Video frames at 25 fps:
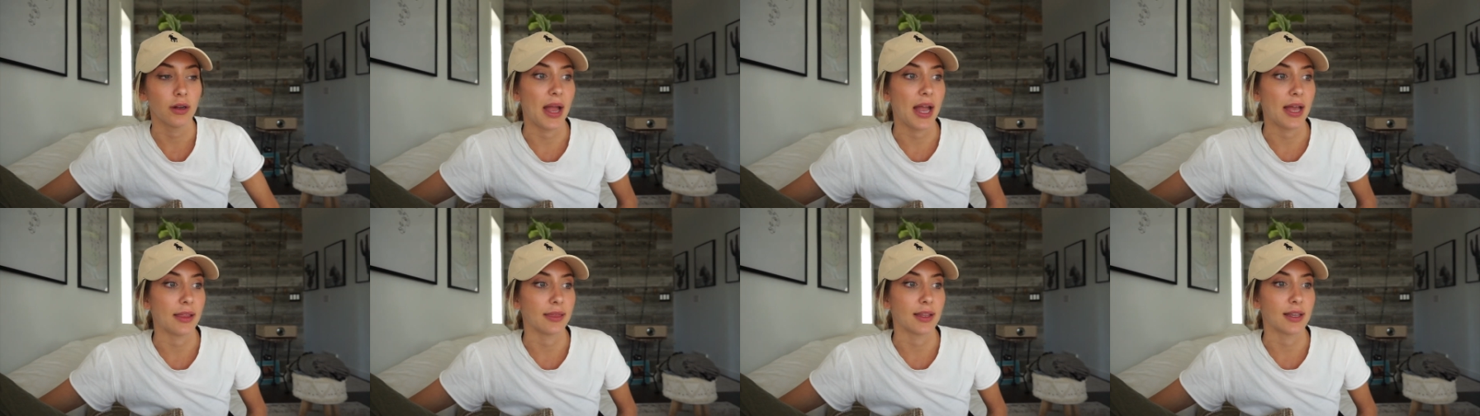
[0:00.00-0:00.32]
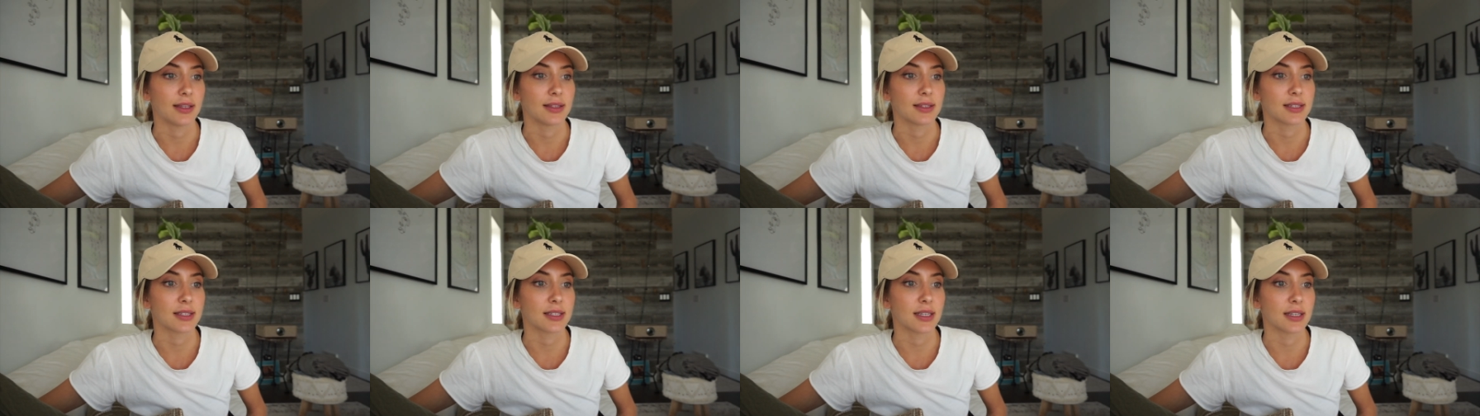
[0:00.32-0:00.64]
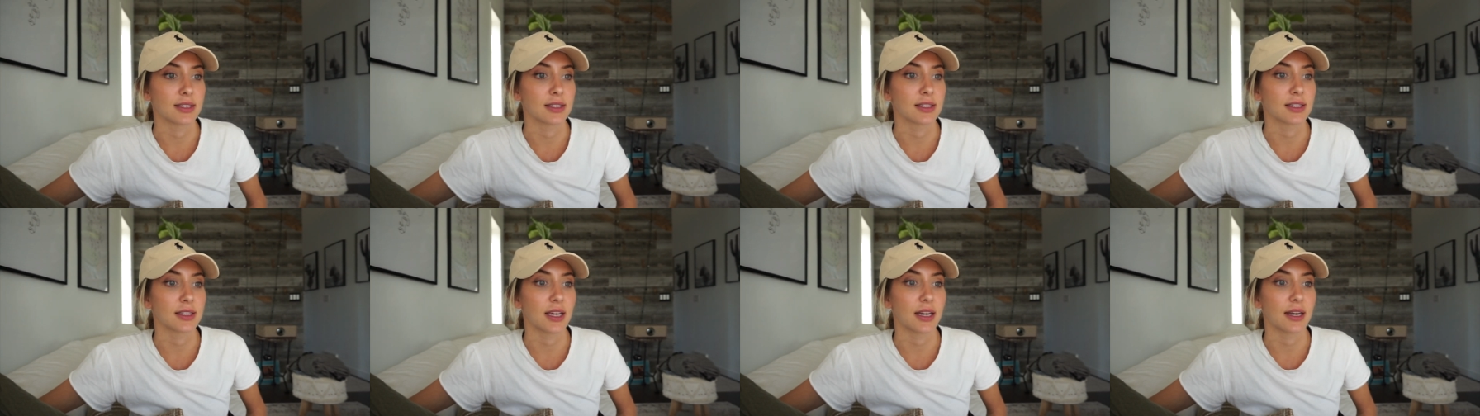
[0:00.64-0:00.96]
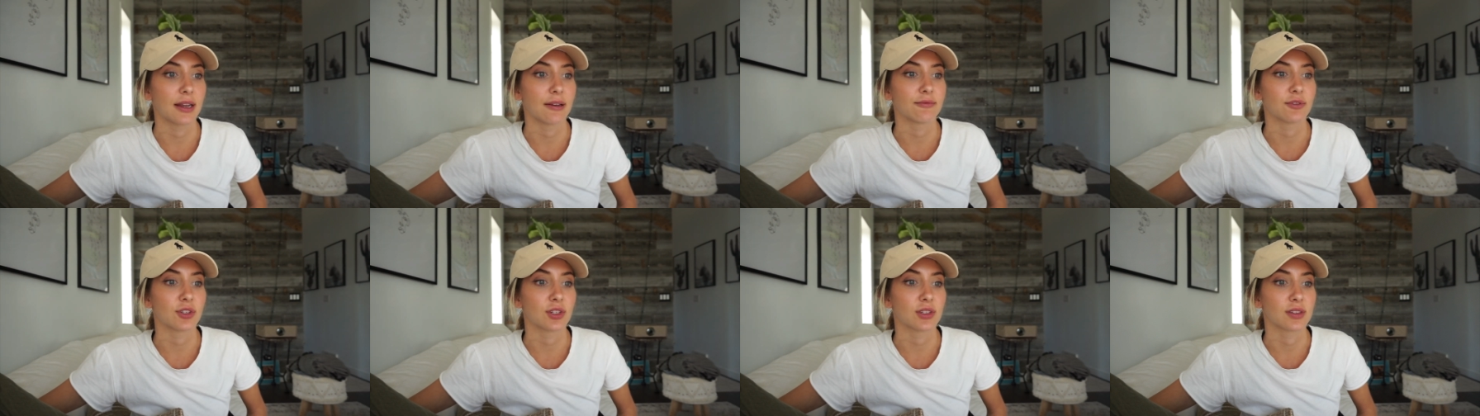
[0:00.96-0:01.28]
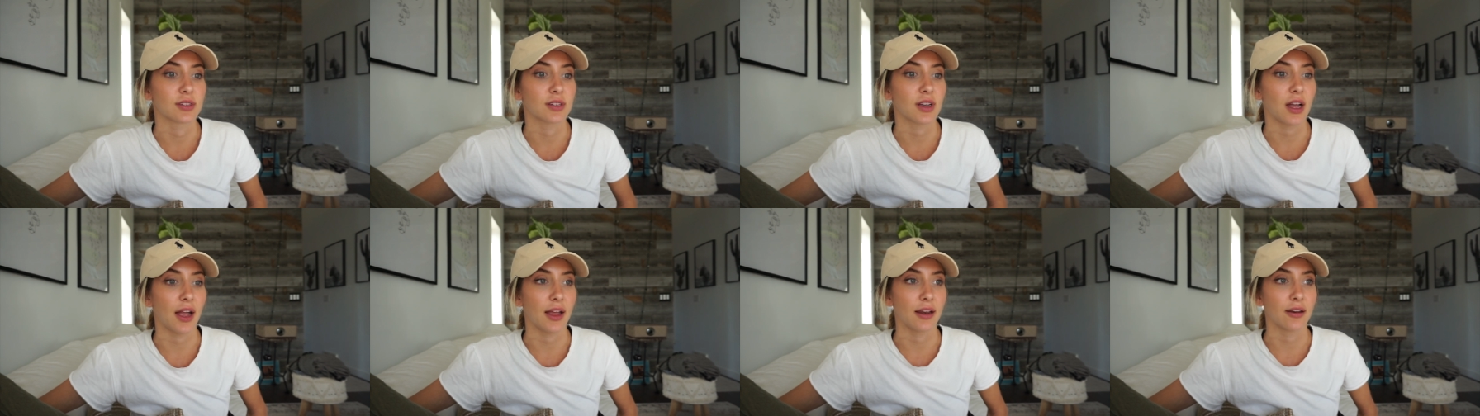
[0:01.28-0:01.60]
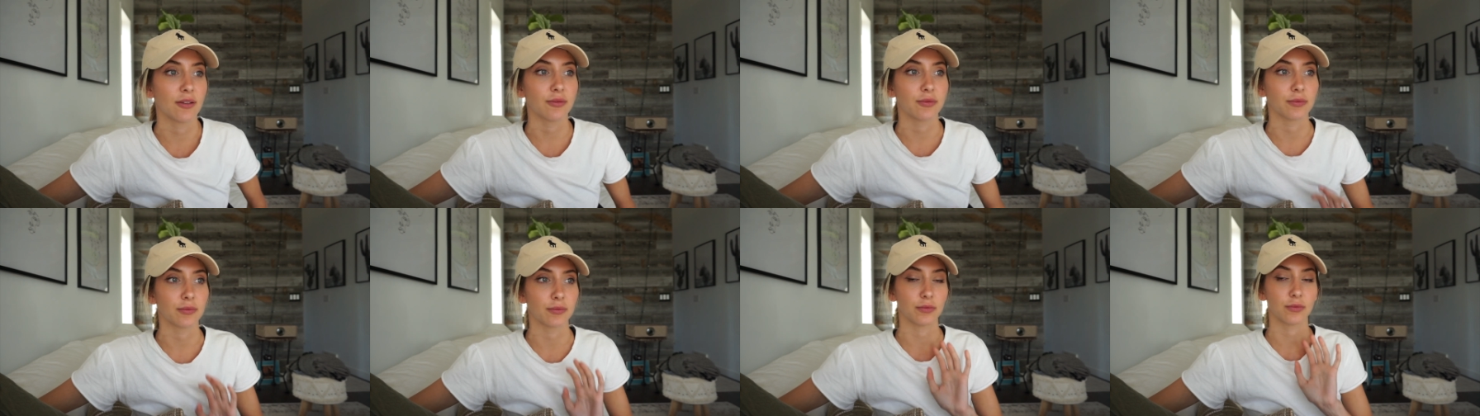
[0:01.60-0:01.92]
and then since then I've just kind
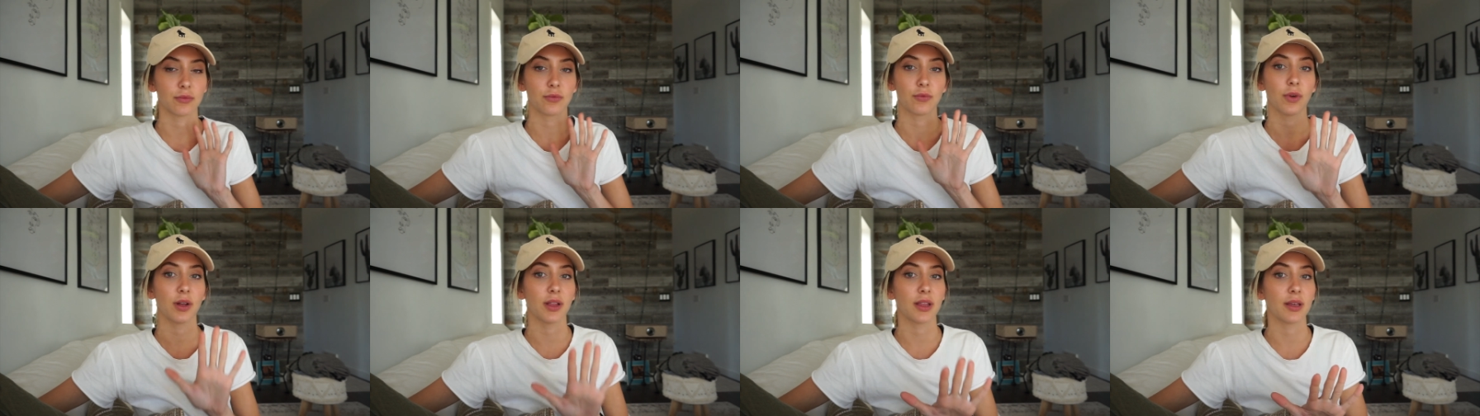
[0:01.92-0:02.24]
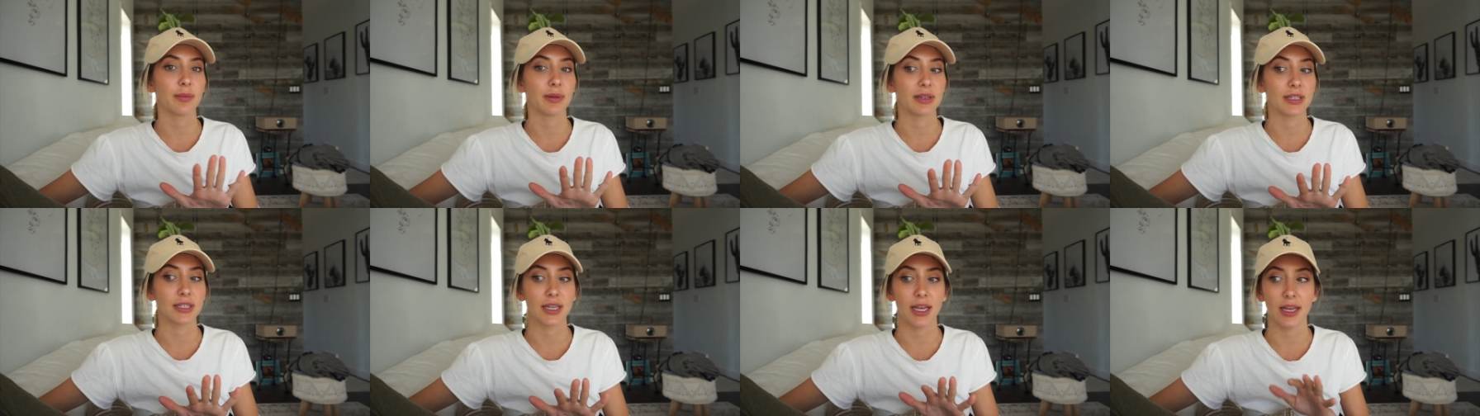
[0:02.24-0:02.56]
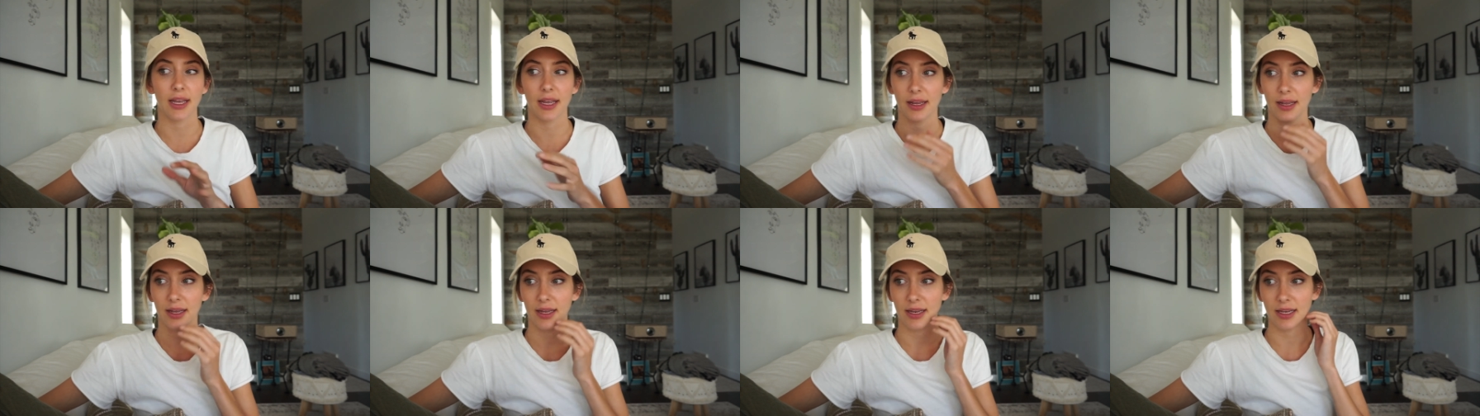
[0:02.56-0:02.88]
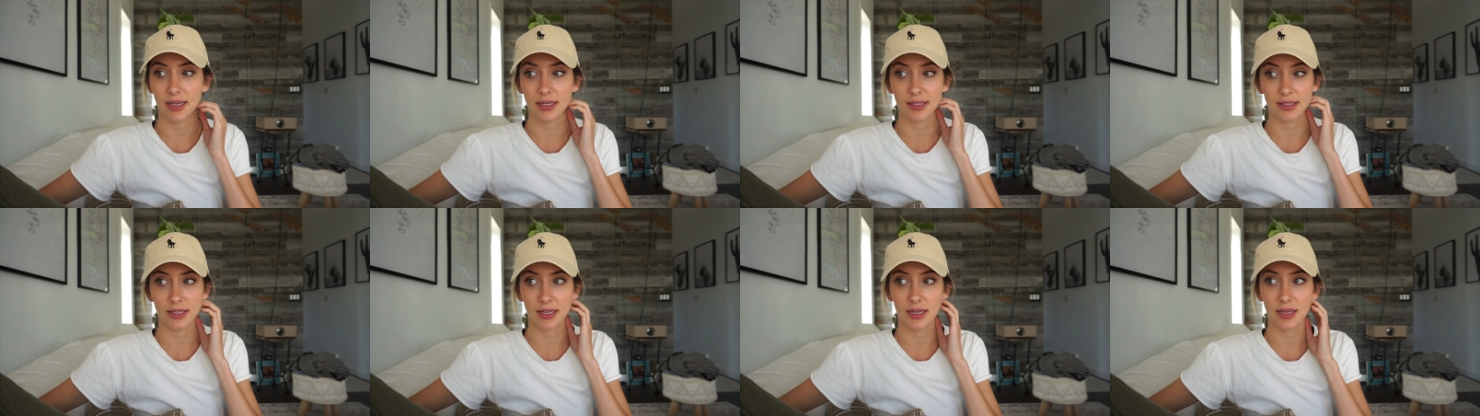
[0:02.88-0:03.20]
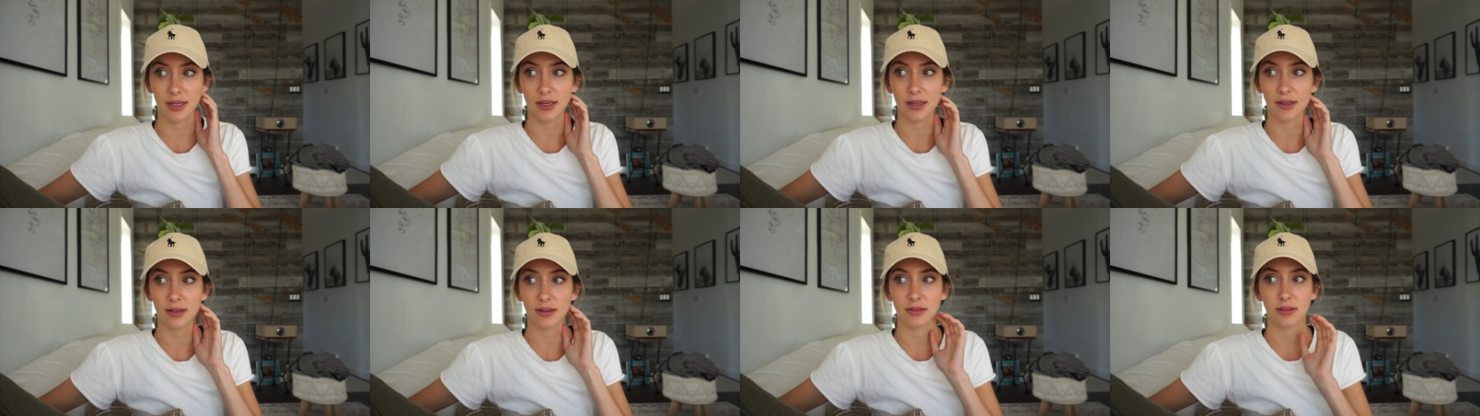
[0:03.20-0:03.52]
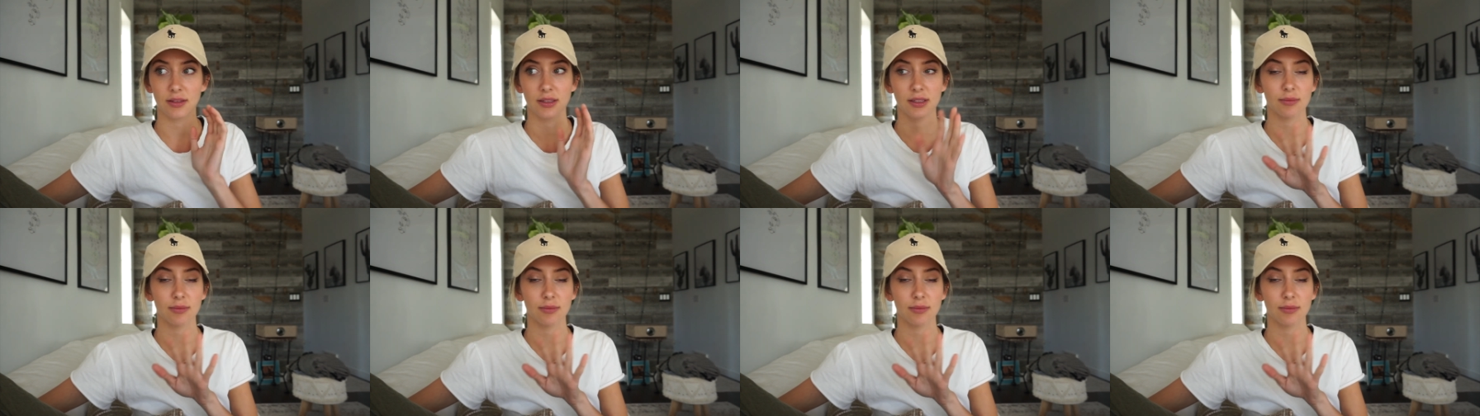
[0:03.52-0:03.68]
of really been taking it easy,